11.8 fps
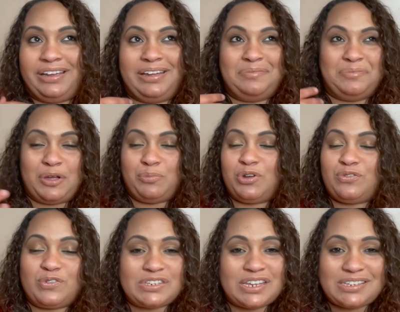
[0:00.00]
And my
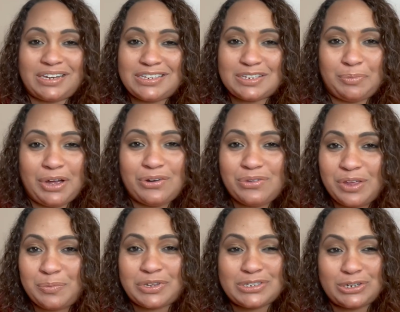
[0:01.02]
boyfriend says I need to bottle
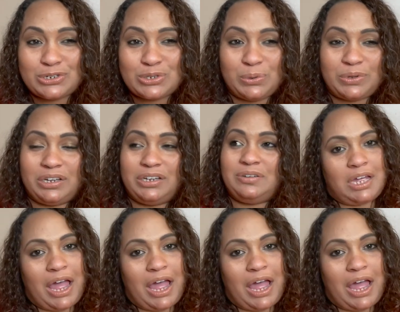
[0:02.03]
them because they're so good.